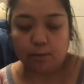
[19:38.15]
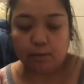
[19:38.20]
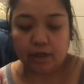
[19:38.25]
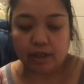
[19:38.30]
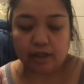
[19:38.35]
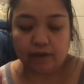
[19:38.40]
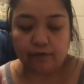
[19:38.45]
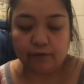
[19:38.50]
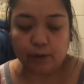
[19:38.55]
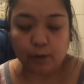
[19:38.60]

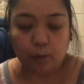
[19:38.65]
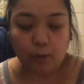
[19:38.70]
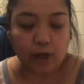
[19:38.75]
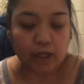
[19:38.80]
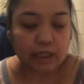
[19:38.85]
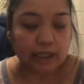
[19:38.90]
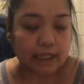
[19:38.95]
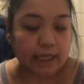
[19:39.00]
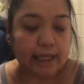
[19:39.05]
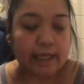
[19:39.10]
but if you
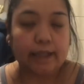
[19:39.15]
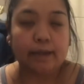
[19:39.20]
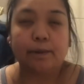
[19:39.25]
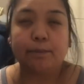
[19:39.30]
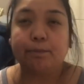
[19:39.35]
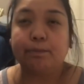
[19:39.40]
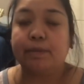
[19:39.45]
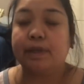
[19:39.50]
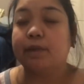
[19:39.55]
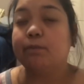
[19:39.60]
want like
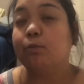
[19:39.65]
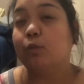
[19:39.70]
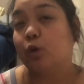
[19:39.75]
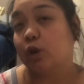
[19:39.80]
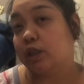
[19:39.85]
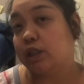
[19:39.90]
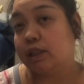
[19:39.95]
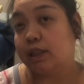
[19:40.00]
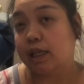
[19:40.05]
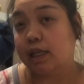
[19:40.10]
a bit
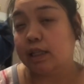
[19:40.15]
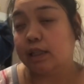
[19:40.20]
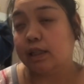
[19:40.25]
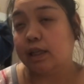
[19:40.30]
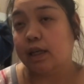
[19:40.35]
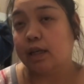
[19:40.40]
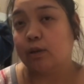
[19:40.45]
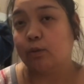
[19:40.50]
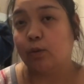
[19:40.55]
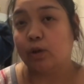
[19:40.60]
more tint
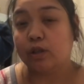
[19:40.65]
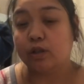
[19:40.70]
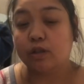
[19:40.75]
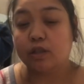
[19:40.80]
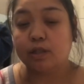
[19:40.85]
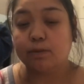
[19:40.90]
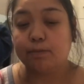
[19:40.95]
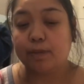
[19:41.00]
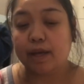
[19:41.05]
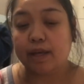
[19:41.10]
and want
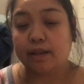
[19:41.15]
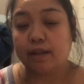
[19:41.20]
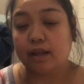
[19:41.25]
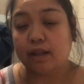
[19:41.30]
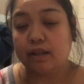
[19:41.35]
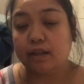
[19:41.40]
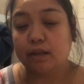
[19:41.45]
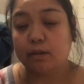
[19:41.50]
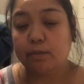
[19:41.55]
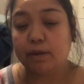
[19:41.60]
to spend
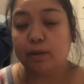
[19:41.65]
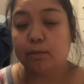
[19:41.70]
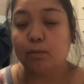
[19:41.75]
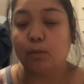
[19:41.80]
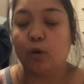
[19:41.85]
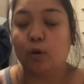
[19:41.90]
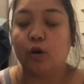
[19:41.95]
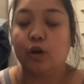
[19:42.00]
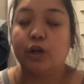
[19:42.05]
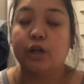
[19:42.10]
a little bit
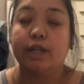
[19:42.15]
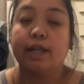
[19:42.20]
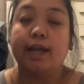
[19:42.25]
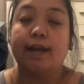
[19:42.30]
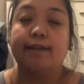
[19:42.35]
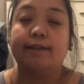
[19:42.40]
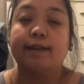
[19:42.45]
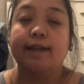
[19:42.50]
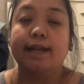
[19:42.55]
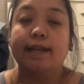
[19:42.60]
more
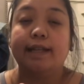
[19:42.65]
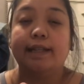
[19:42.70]
then